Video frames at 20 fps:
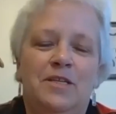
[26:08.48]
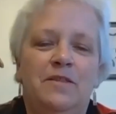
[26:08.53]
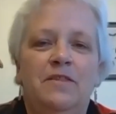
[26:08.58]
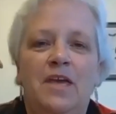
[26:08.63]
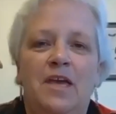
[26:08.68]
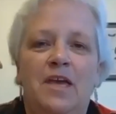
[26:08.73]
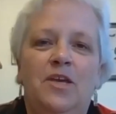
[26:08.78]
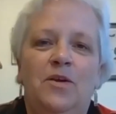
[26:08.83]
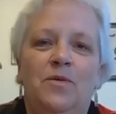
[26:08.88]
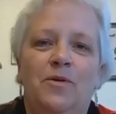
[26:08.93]
and
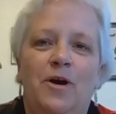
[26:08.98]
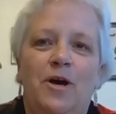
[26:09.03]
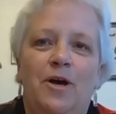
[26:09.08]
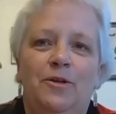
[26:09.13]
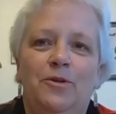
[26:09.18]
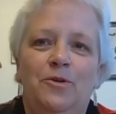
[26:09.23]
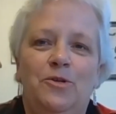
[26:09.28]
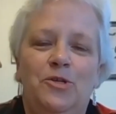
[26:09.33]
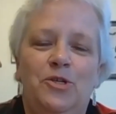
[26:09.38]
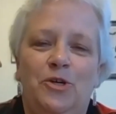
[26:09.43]
thank you all
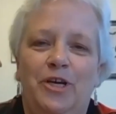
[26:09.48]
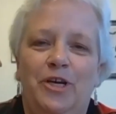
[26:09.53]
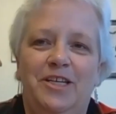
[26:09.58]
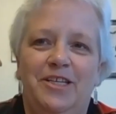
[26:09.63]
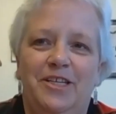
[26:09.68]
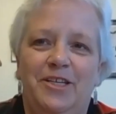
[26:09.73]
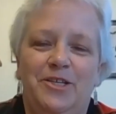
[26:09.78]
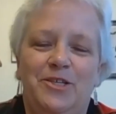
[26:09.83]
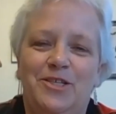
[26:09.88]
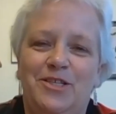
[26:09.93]
who
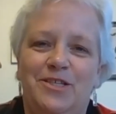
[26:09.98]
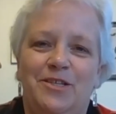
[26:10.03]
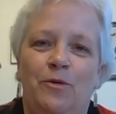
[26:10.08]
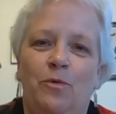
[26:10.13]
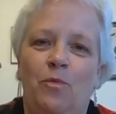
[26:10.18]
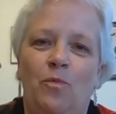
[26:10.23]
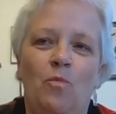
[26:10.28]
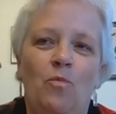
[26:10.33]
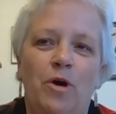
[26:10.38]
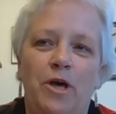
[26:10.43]
joined us.
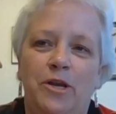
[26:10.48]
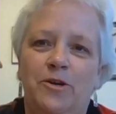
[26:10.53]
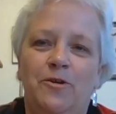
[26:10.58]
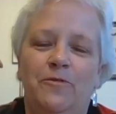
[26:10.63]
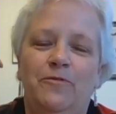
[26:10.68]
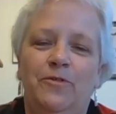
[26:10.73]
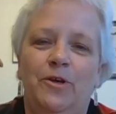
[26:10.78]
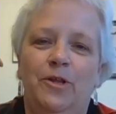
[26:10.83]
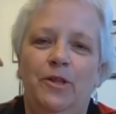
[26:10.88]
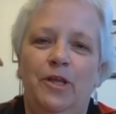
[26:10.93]

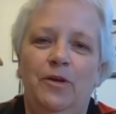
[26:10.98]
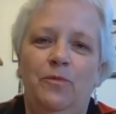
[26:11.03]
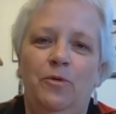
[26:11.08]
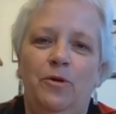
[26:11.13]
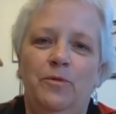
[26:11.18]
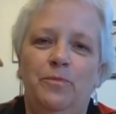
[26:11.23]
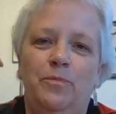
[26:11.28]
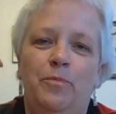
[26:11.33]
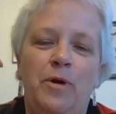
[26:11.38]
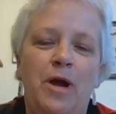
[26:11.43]
Wonderful, and
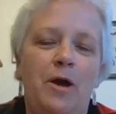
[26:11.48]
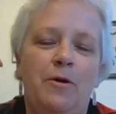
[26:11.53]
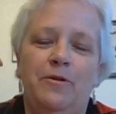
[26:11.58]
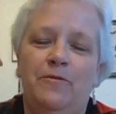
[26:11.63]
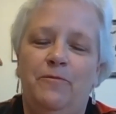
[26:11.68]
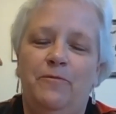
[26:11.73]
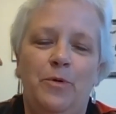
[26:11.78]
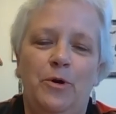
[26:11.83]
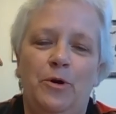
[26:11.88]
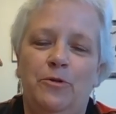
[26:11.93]
we're proud
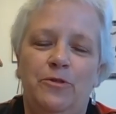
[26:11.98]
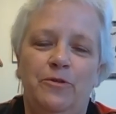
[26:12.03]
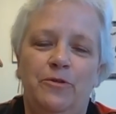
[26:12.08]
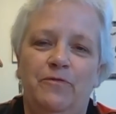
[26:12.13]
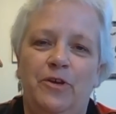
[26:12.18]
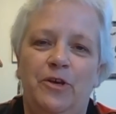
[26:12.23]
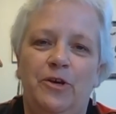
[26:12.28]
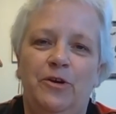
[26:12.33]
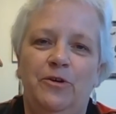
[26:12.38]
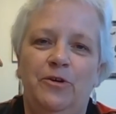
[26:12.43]
of both
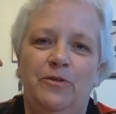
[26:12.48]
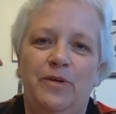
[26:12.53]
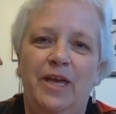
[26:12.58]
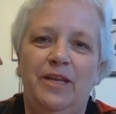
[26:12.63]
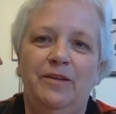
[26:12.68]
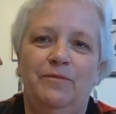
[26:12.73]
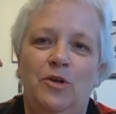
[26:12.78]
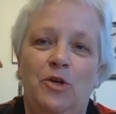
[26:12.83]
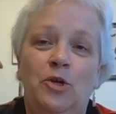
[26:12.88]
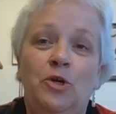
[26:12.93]
of you.
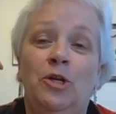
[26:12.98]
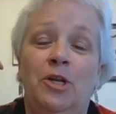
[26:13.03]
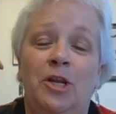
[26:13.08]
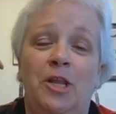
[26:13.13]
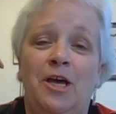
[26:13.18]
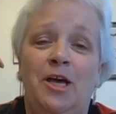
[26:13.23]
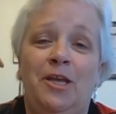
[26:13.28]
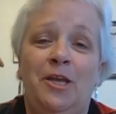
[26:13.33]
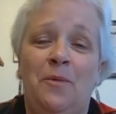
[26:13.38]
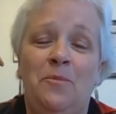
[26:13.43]
And good
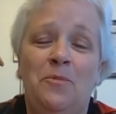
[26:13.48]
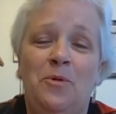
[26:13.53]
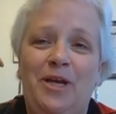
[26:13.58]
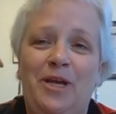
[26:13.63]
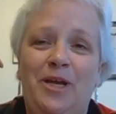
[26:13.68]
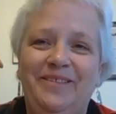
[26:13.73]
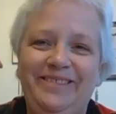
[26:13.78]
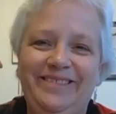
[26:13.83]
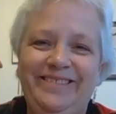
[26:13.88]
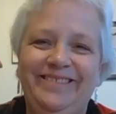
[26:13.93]
luck,
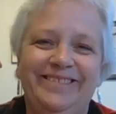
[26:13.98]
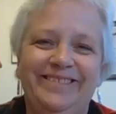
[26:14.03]
Emery.